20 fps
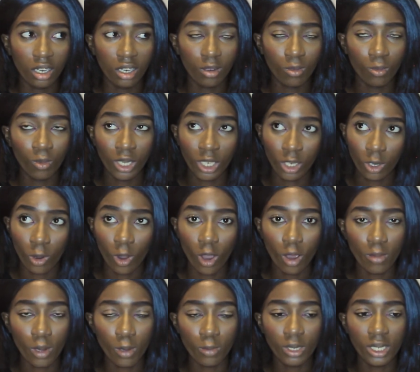when I got
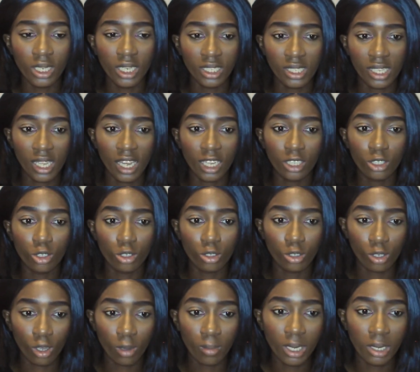home, I realised I had
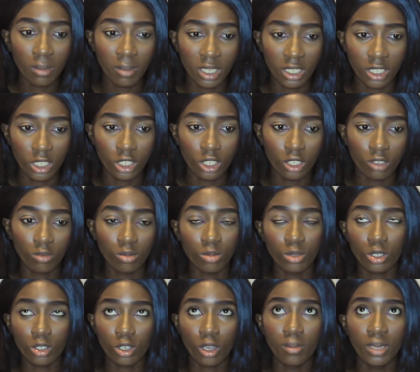so many messages from
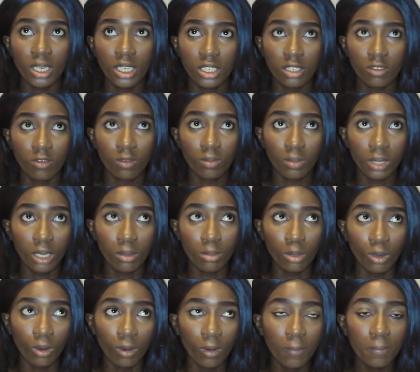so many different
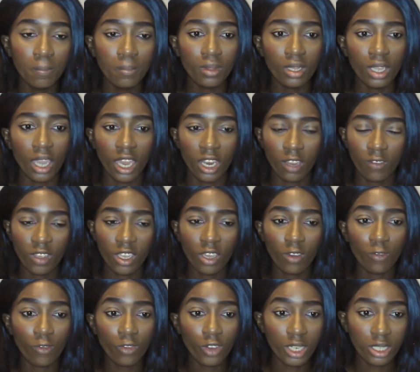people, and I think it
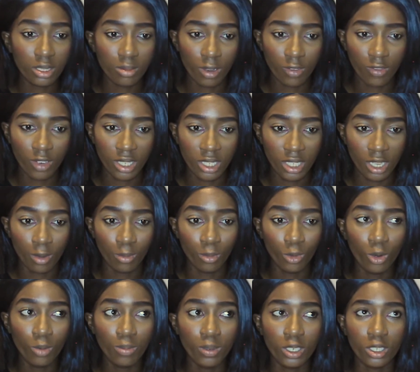freaked my friends out
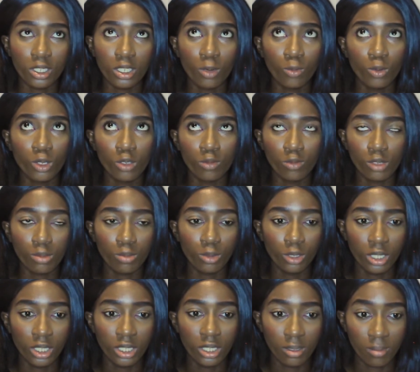more because I wouldn't have
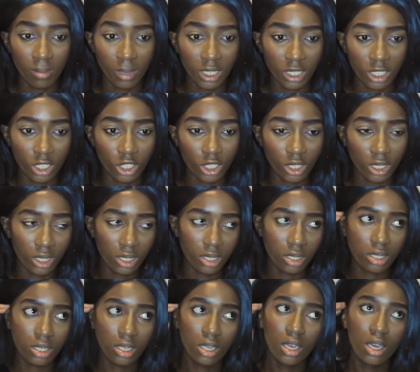responded to messages.
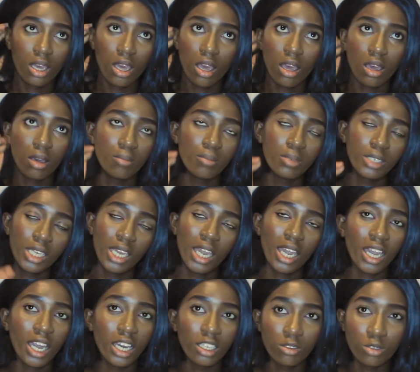But yeah, I
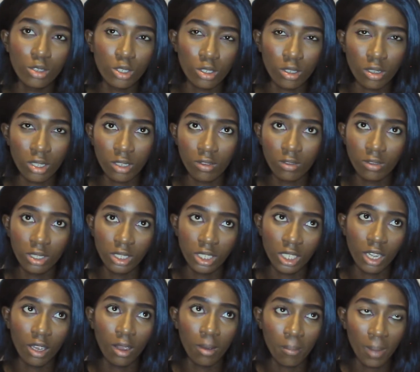kind of just told everyone,
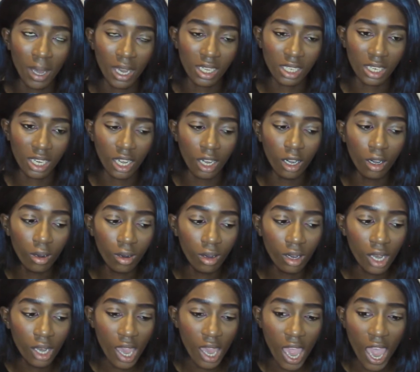yeah, I'm back now.
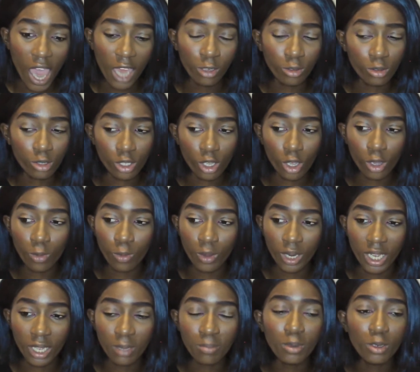And it was so
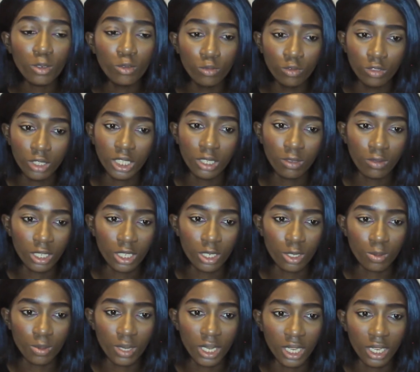weird, but it was really, really
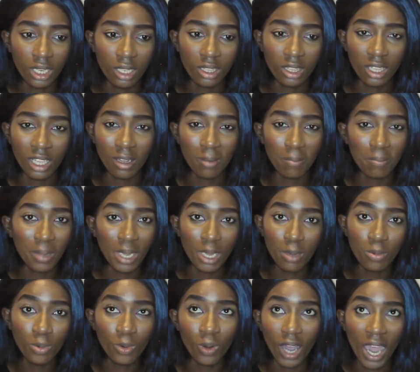sweet that
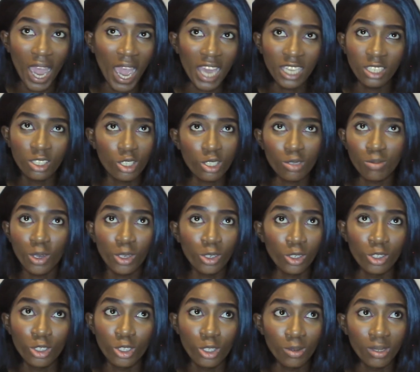people I hadn't
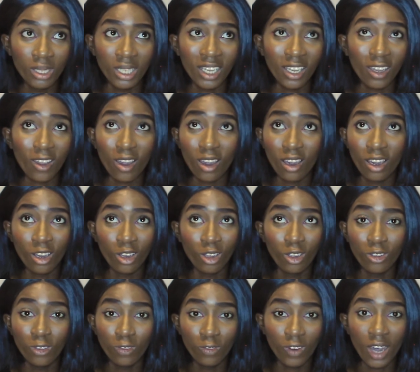spoken to in like a
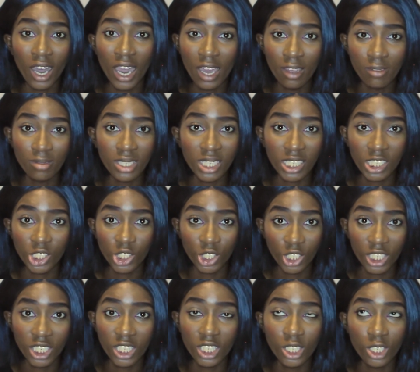good 5-6
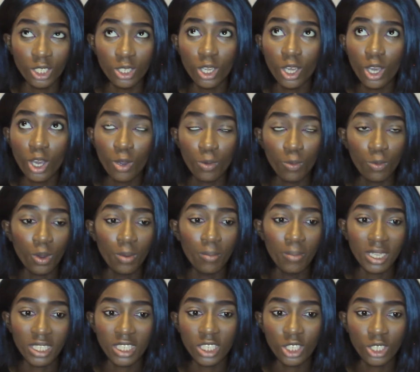years were
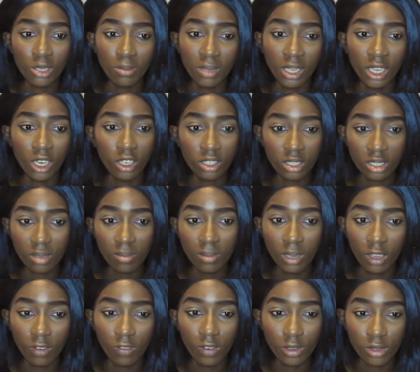messaging me, asking
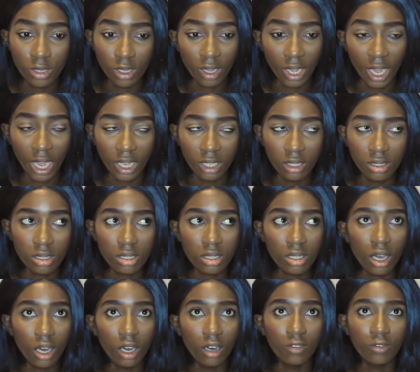me if I was okay and
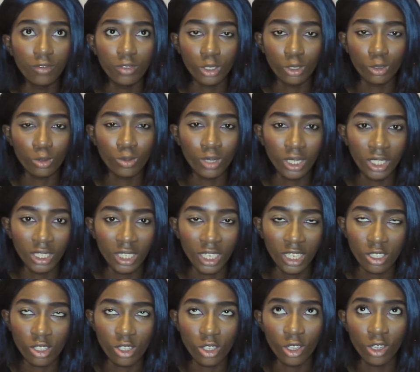stuff, which was really
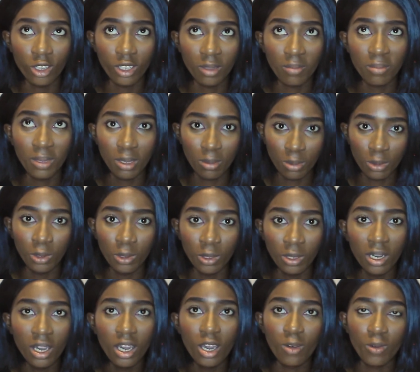nice to know that people
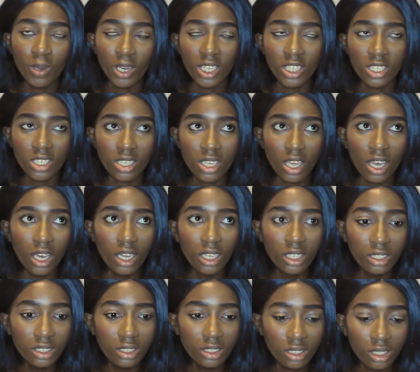were
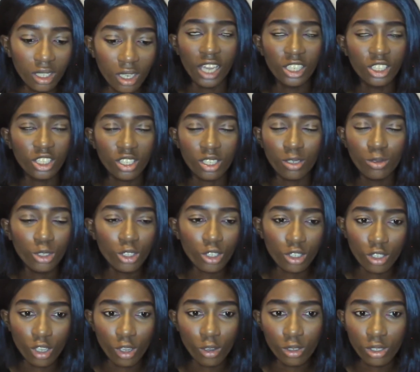concerned. It was just
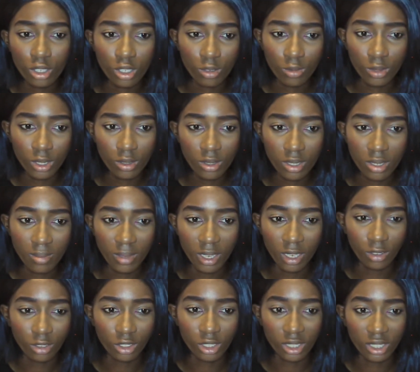so surreal to me. I
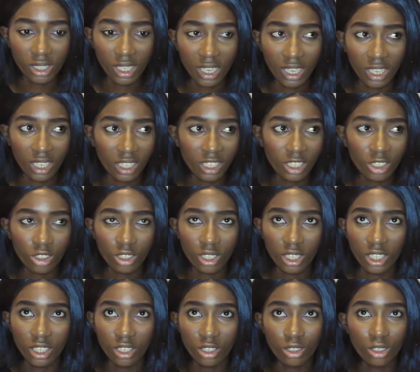was just like,
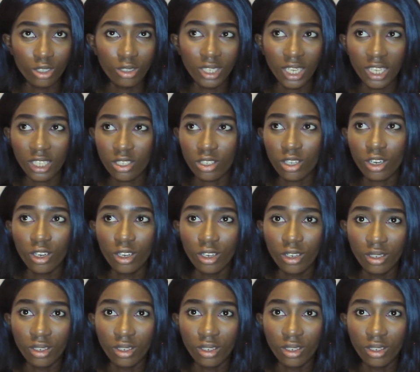literally 2 days ago,